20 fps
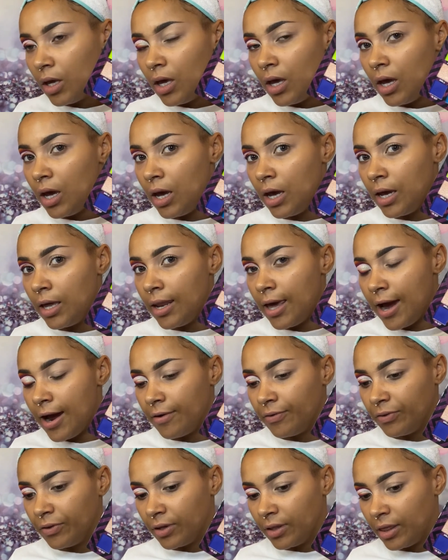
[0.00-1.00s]
And
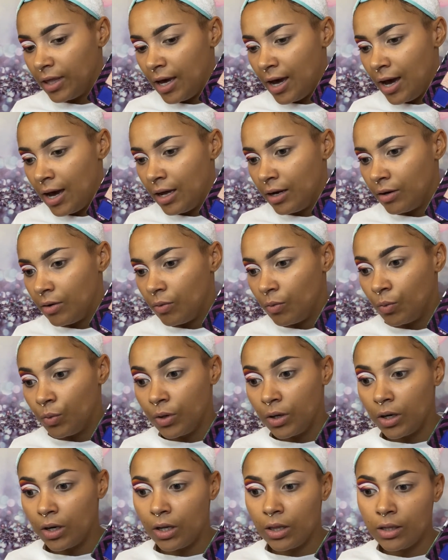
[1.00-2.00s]
after that,
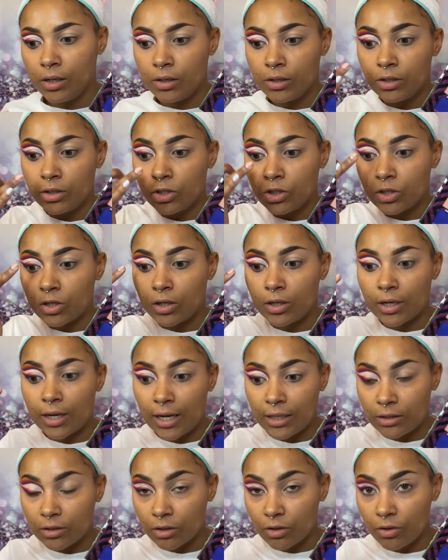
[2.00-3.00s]
we're literally just gonna
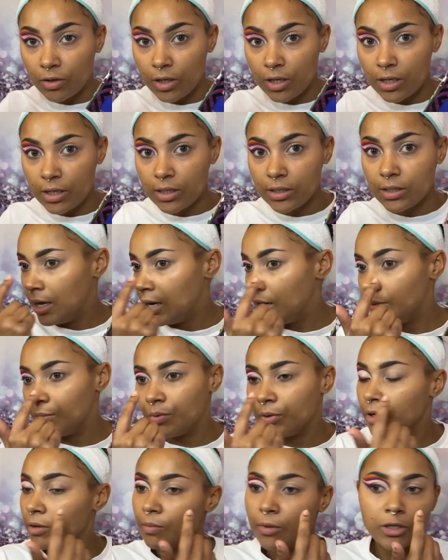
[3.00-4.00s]
cut the crease and then
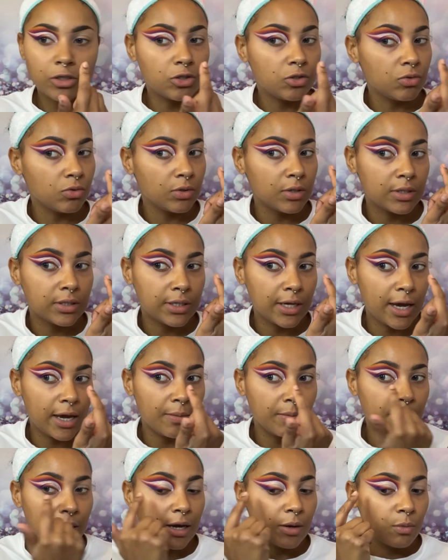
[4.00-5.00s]
pretty much do the
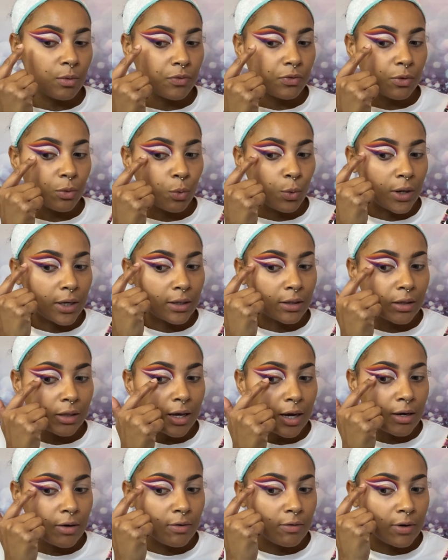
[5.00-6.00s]
same like with the winged
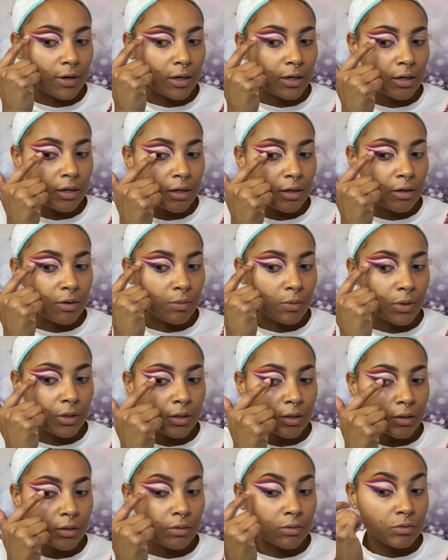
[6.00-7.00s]
liner right here.
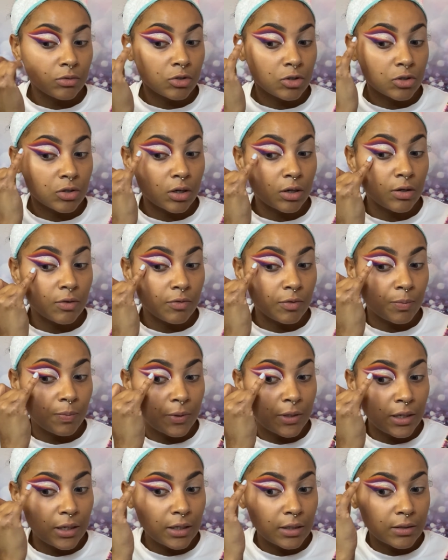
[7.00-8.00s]
We're just gonna
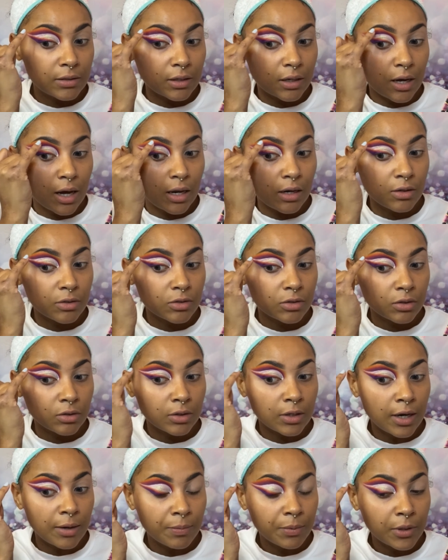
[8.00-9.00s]
repeat the color
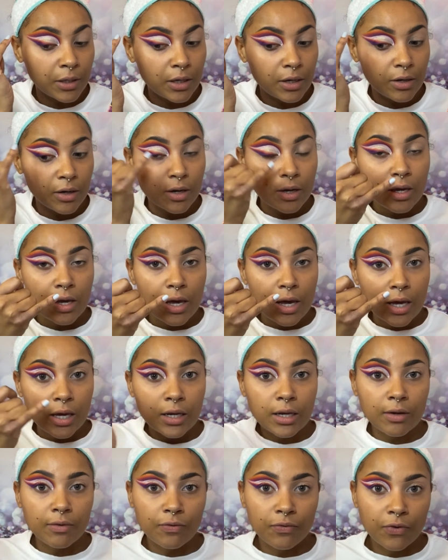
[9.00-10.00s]
story up here
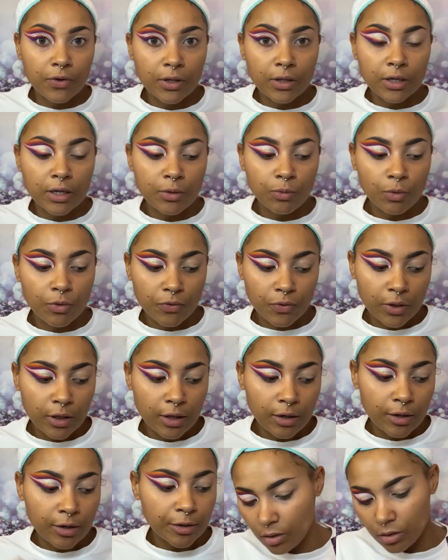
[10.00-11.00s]
and then fill in with
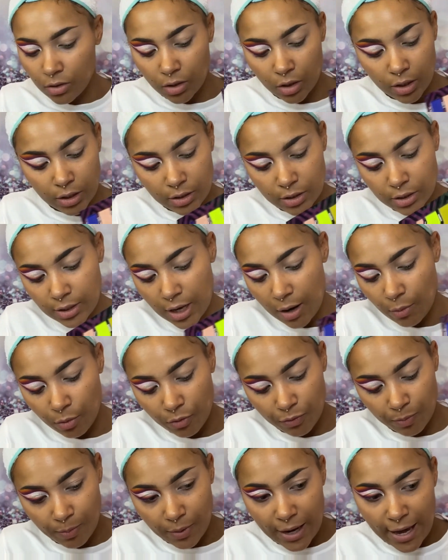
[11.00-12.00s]
glitter. So let's start
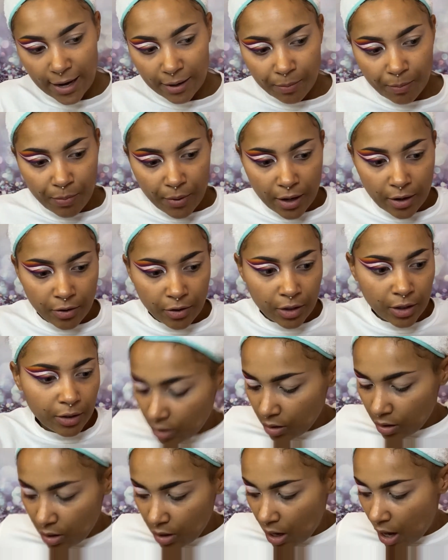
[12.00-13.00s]
with Blackberry.
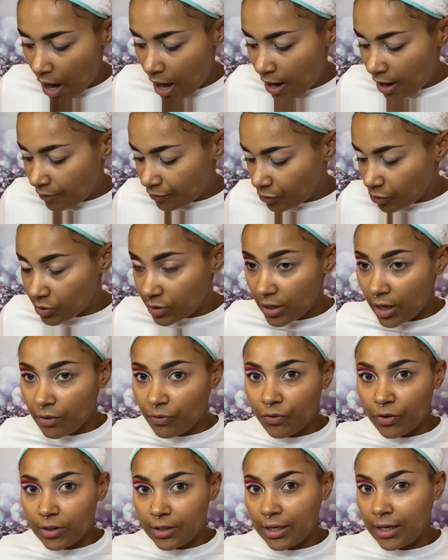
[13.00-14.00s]
I have to say
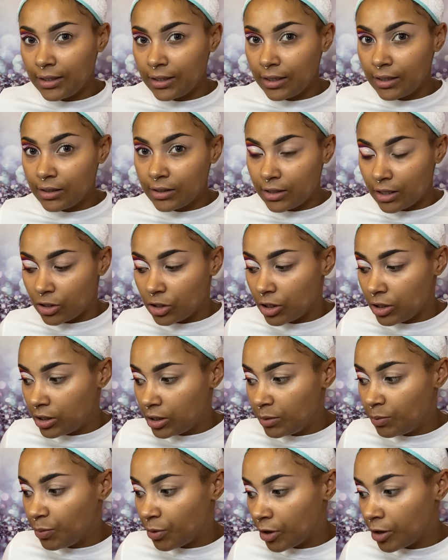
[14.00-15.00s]
for that it's such a
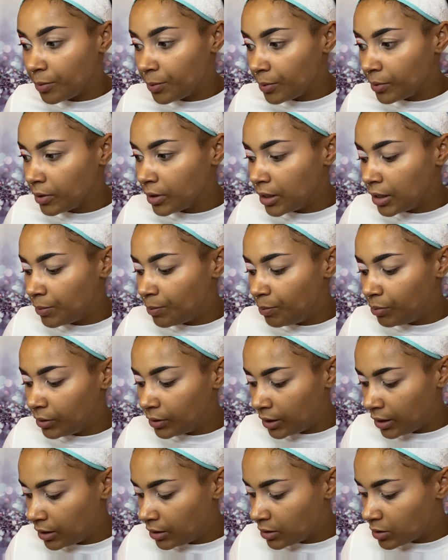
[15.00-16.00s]
deep purple, it
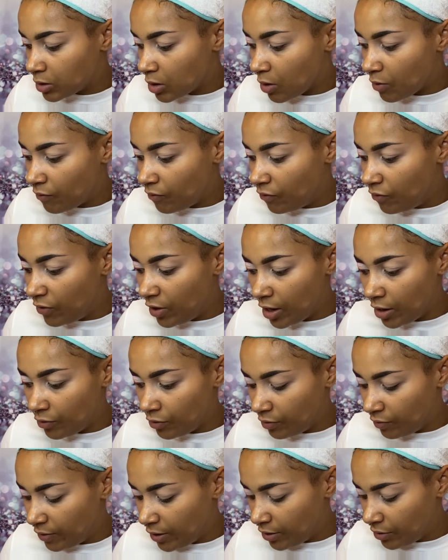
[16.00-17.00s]
blends
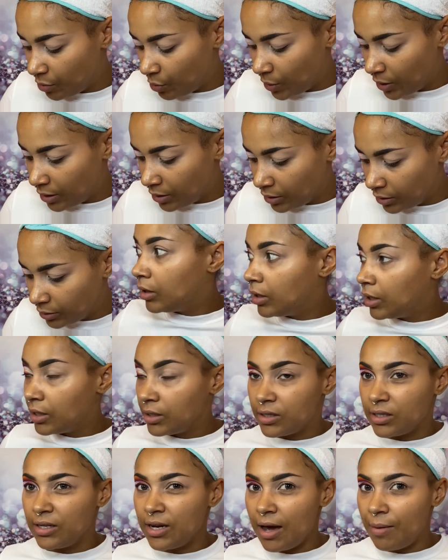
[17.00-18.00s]
very well.
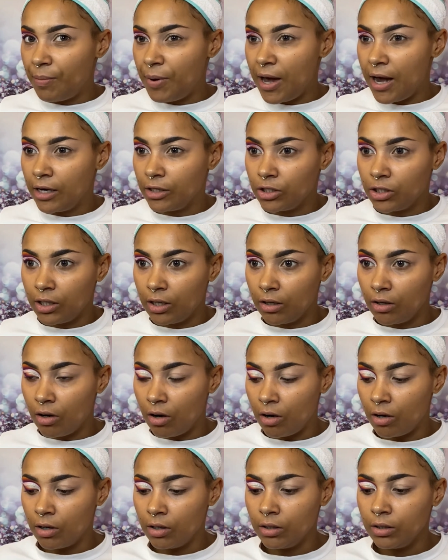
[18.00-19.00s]
It's not patchy at
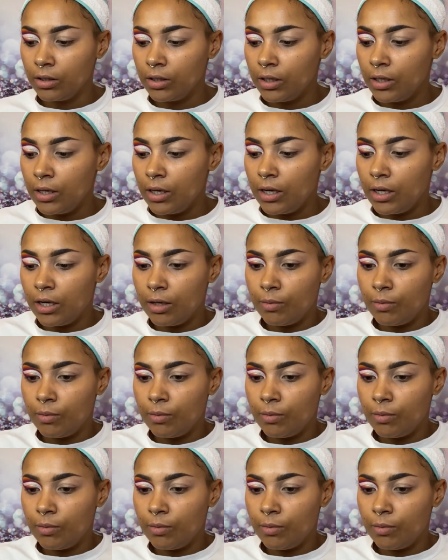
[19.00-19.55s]
all. And I'm